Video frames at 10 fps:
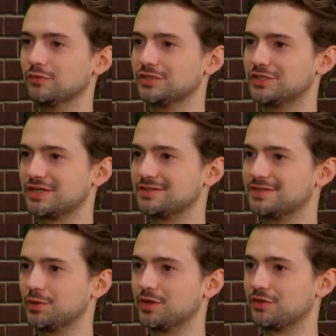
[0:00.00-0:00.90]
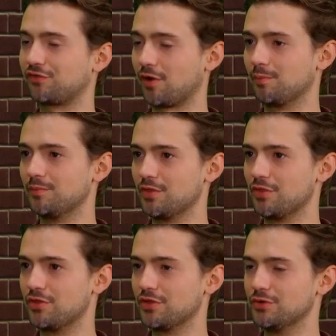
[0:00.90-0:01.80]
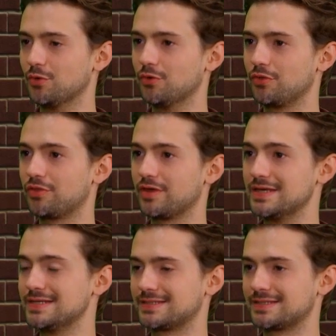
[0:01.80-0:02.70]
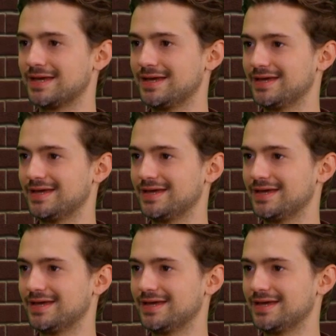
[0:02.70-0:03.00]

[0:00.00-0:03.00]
Jason Steele, he's from the North East.